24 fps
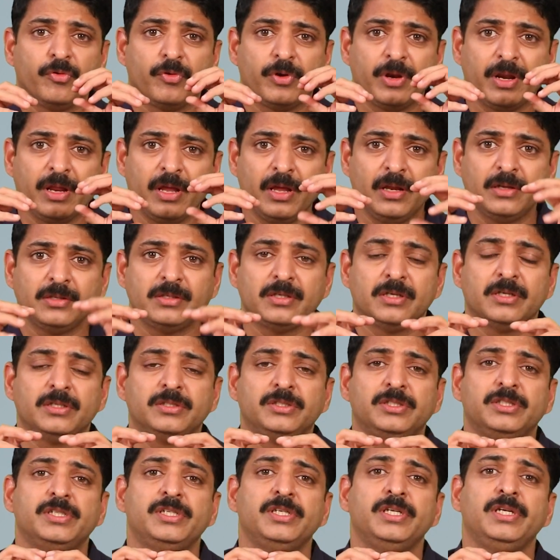rare
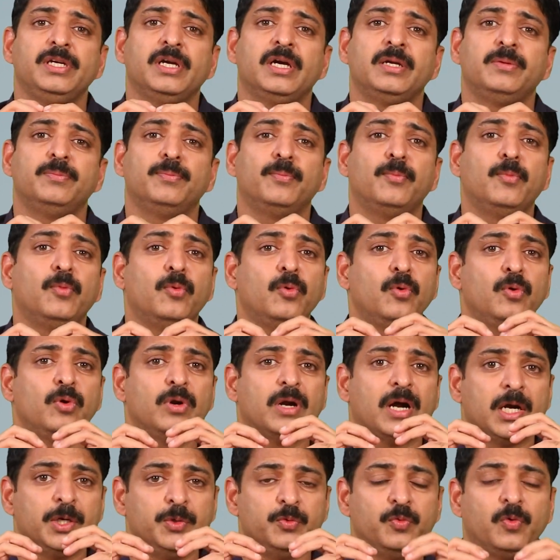surgery and more
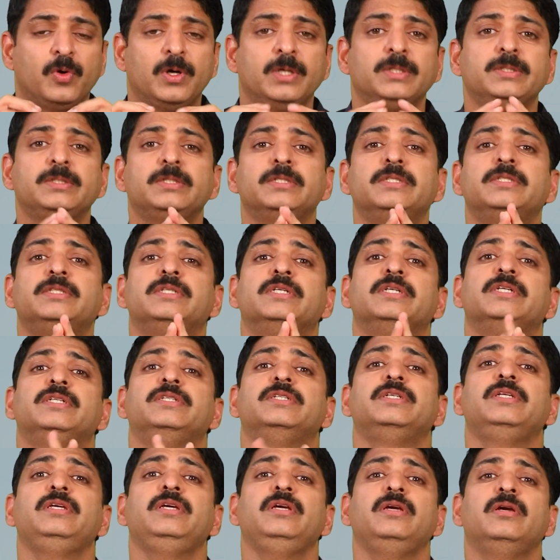advanced
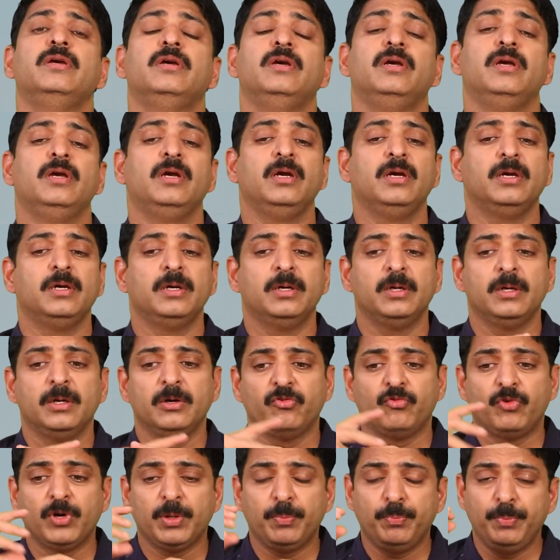surgery
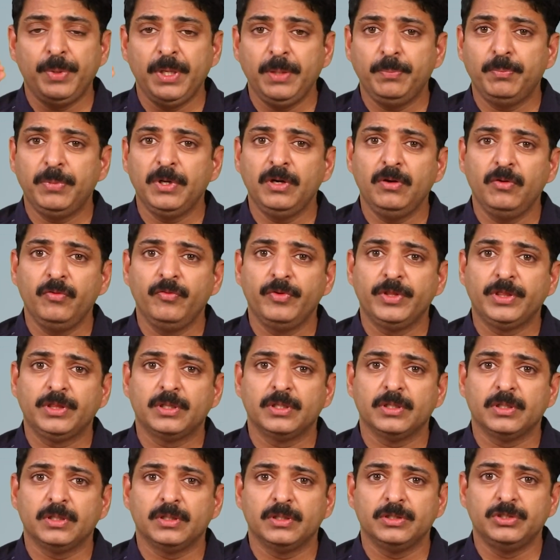for people
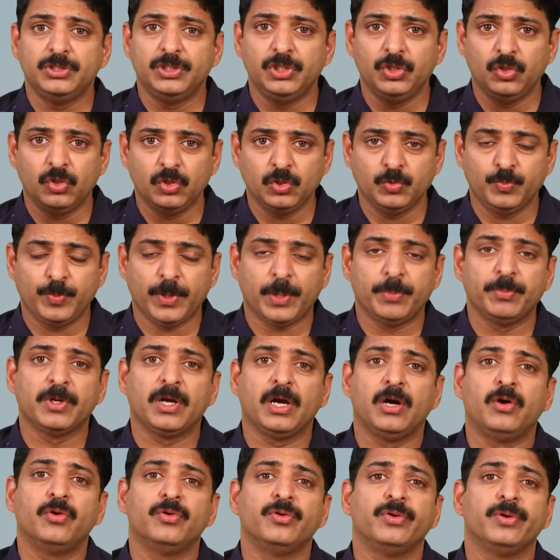with zero sperm
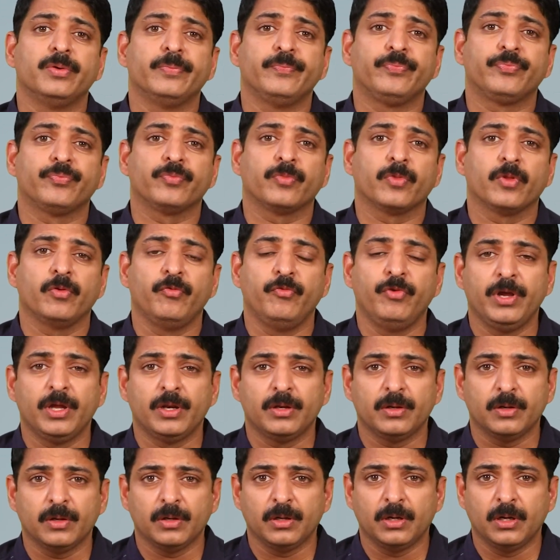count
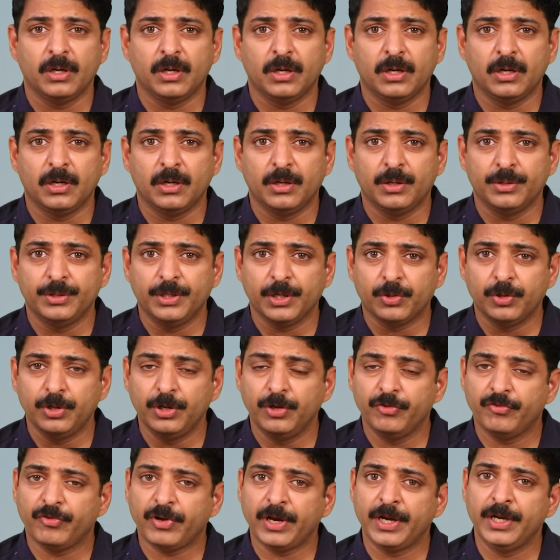where uh, they
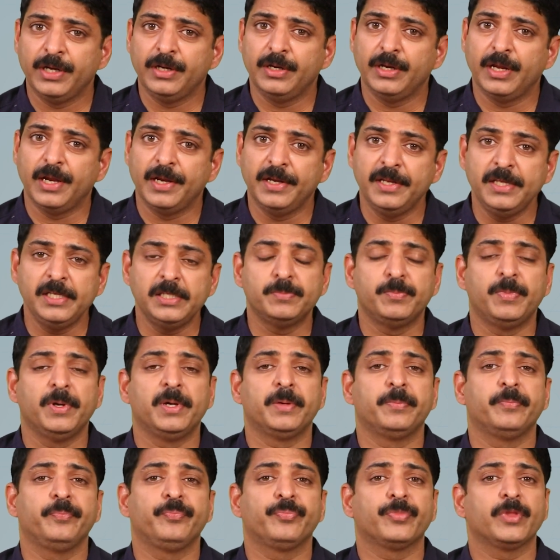couldn't find any
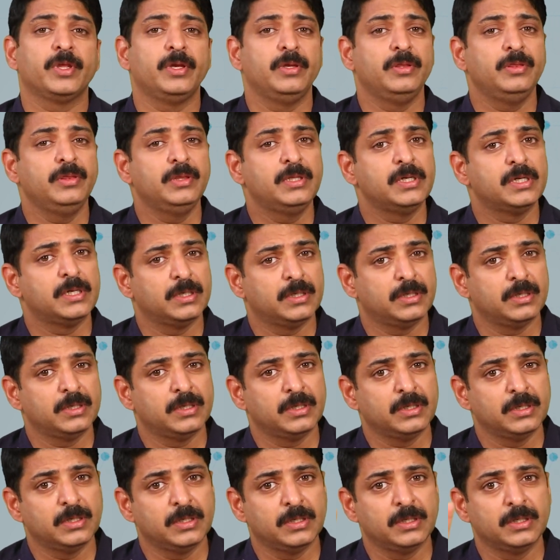sperm in the
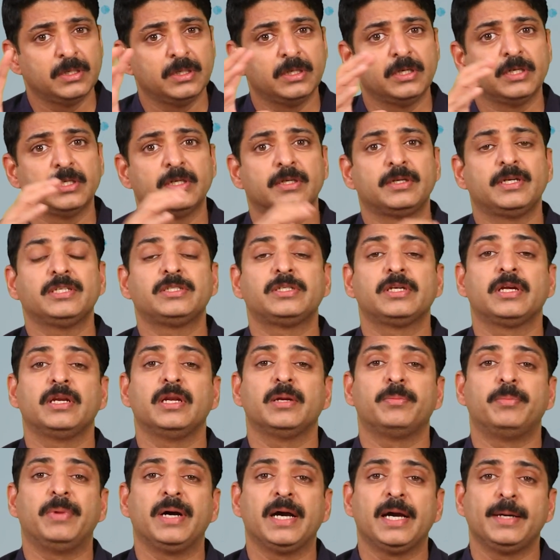uh,
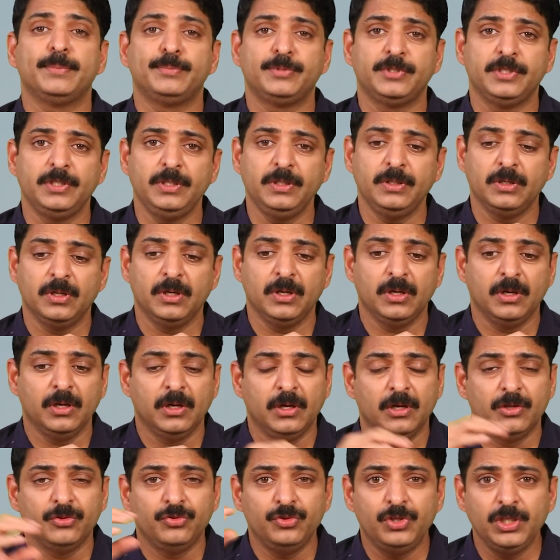testicular biopsy.
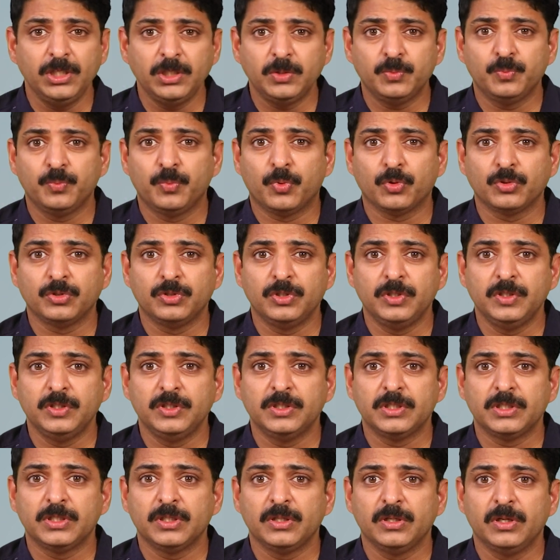This
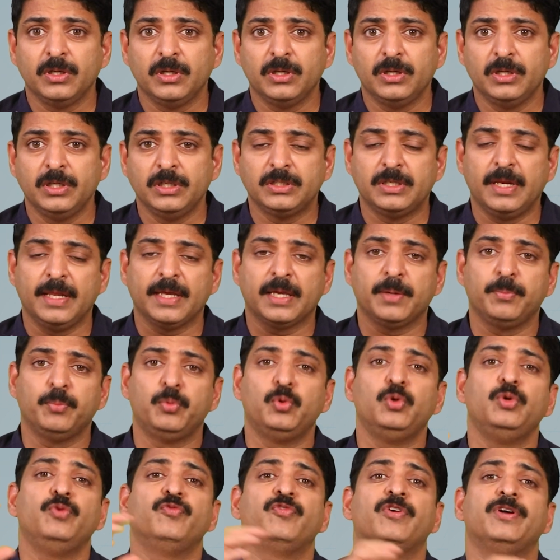procedure is like a
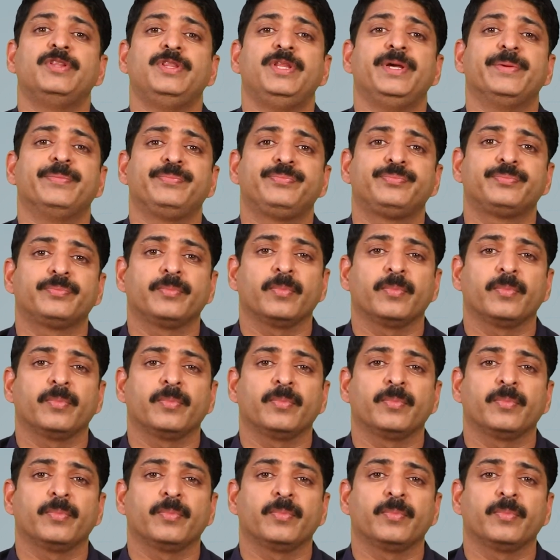boon for them